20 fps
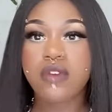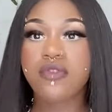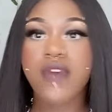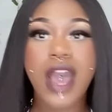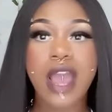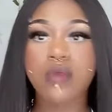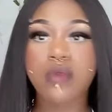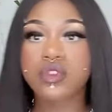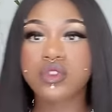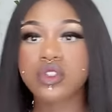
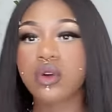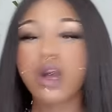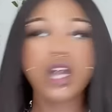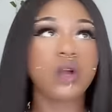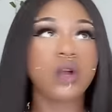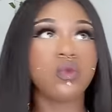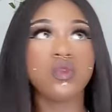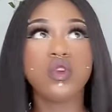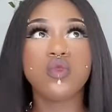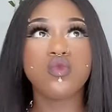viral so I
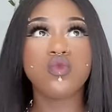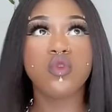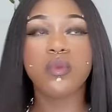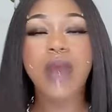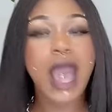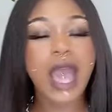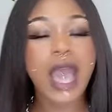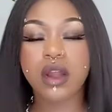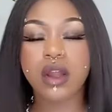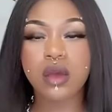could woo woo.
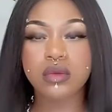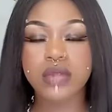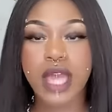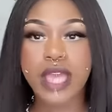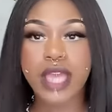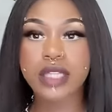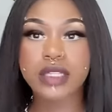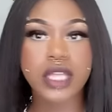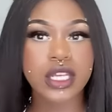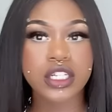But I don't
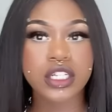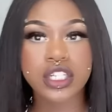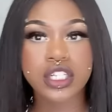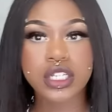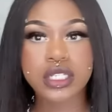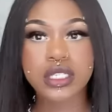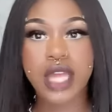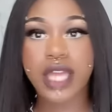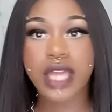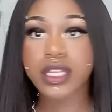like that
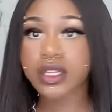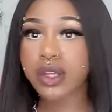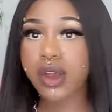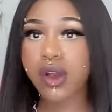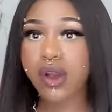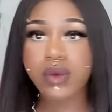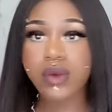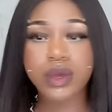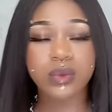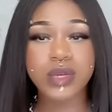she's like,
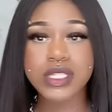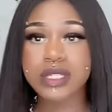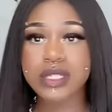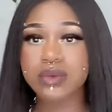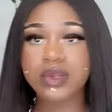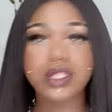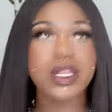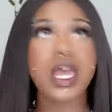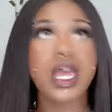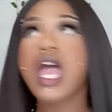no, it
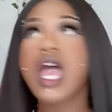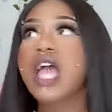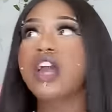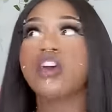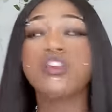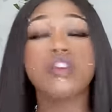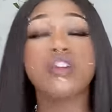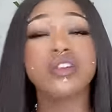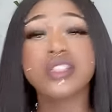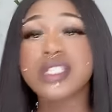wasn't really.
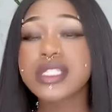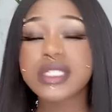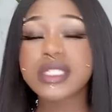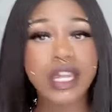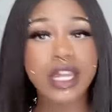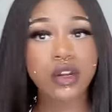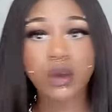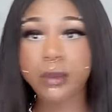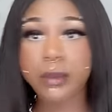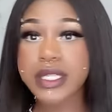Girl, just
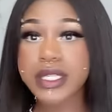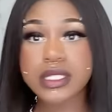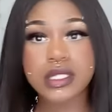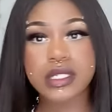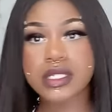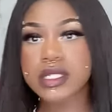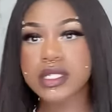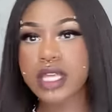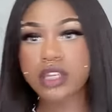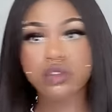stand on
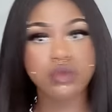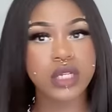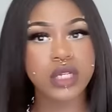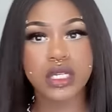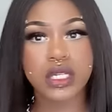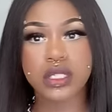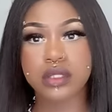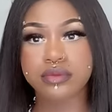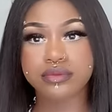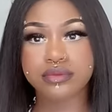business and say you
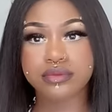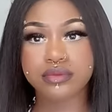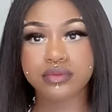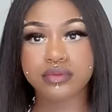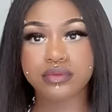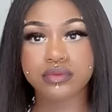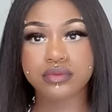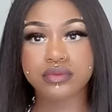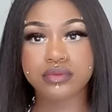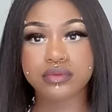did it
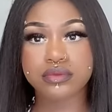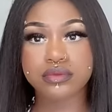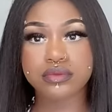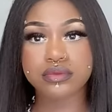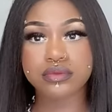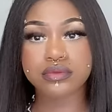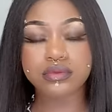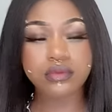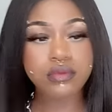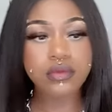
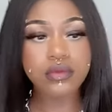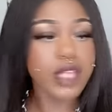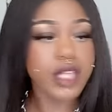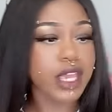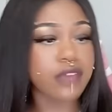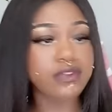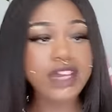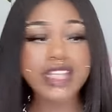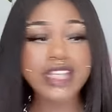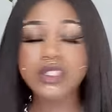
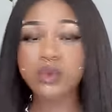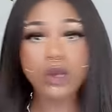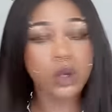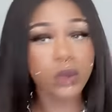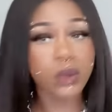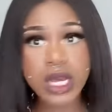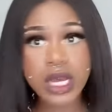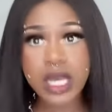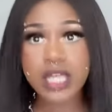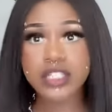if that's what it
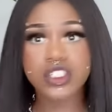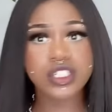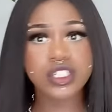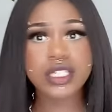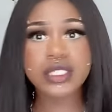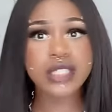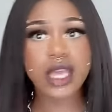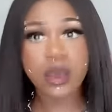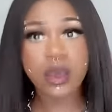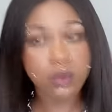was,
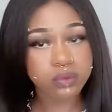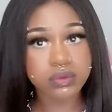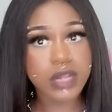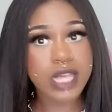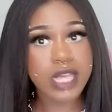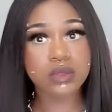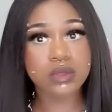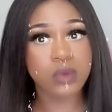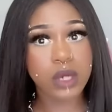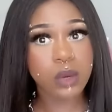just say
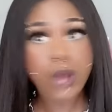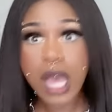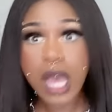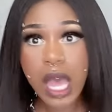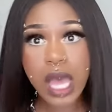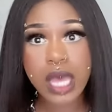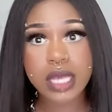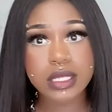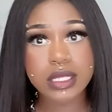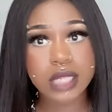that's what it
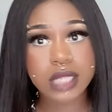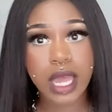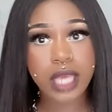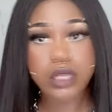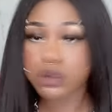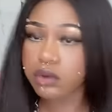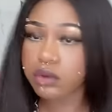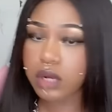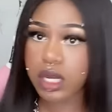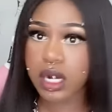was.
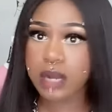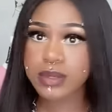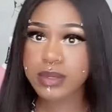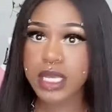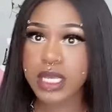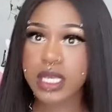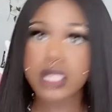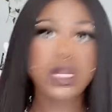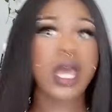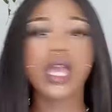Like, you know what I'm
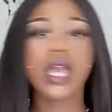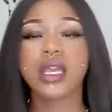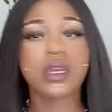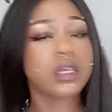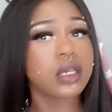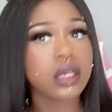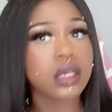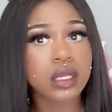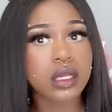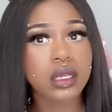saying? Like,